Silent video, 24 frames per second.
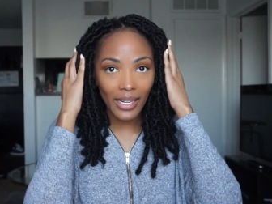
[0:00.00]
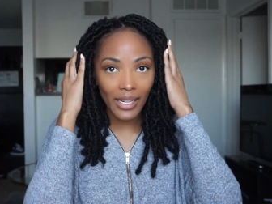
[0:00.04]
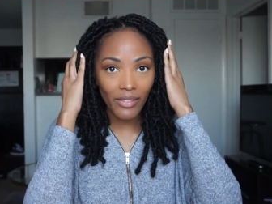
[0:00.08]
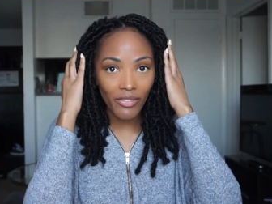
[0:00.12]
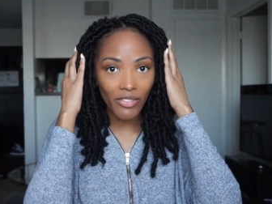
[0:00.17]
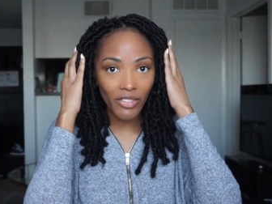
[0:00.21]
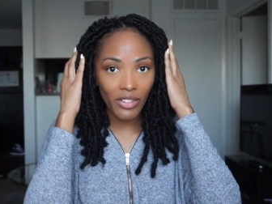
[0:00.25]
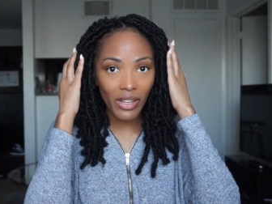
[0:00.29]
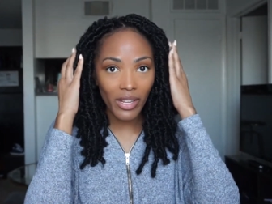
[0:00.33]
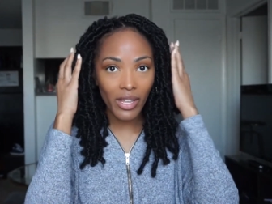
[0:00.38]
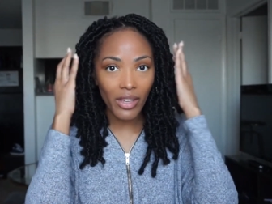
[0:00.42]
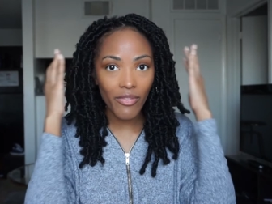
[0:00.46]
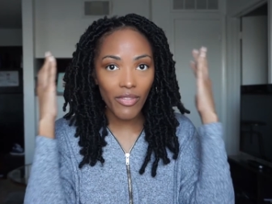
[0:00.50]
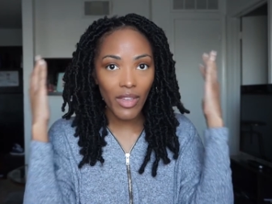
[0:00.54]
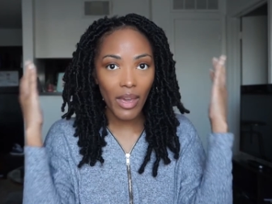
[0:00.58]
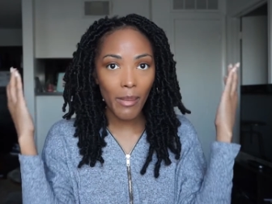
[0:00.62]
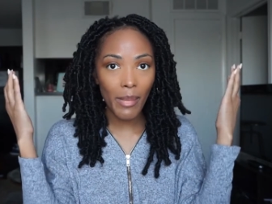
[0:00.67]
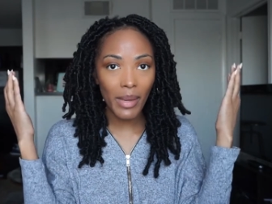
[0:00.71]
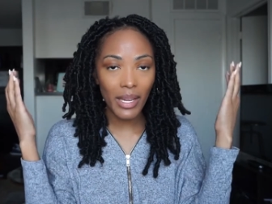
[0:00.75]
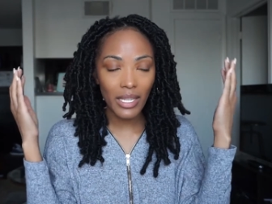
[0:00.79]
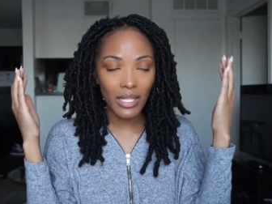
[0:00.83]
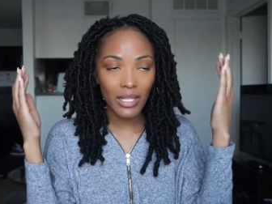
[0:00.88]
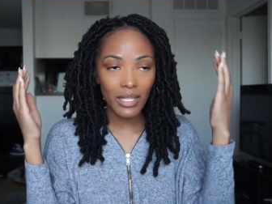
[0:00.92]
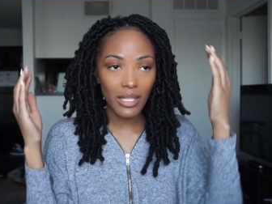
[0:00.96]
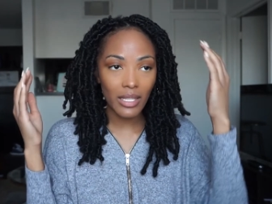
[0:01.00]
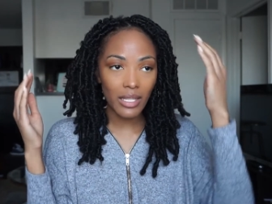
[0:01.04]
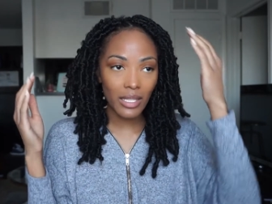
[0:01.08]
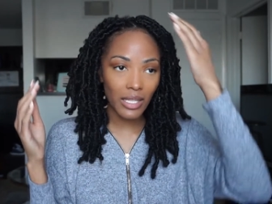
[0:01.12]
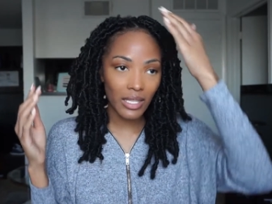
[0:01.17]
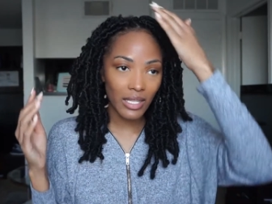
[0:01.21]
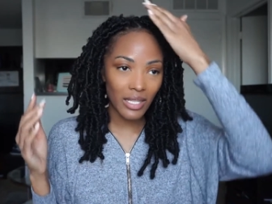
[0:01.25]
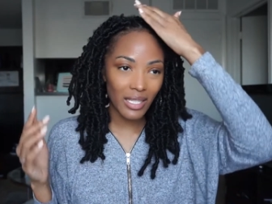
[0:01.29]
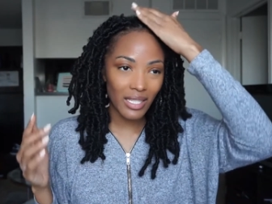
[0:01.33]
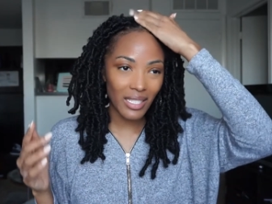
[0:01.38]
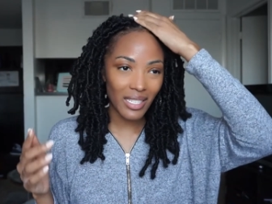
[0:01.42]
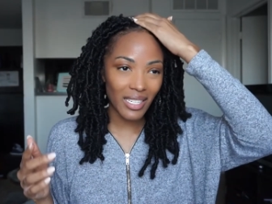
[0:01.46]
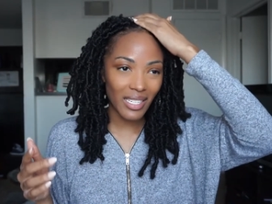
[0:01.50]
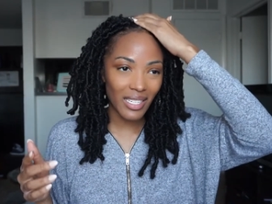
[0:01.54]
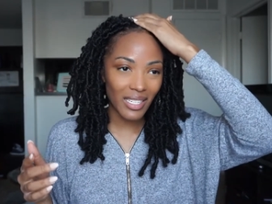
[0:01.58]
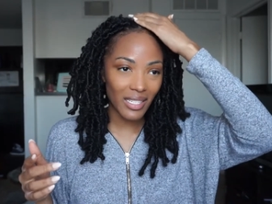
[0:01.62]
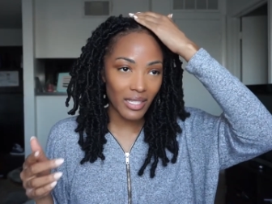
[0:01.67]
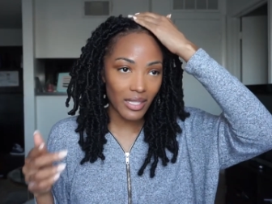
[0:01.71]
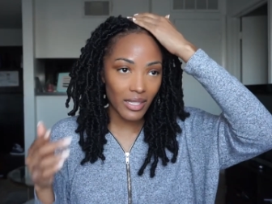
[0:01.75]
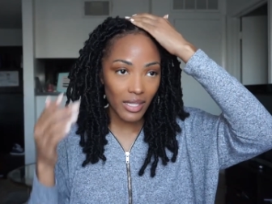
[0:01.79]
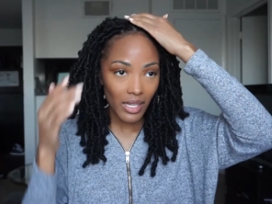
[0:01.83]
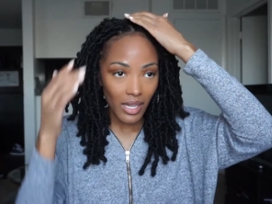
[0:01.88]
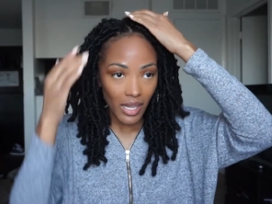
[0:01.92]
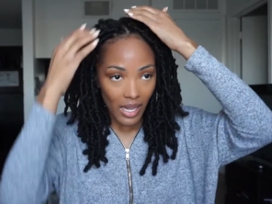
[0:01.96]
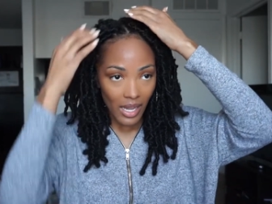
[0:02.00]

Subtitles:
if that makes sense, because it does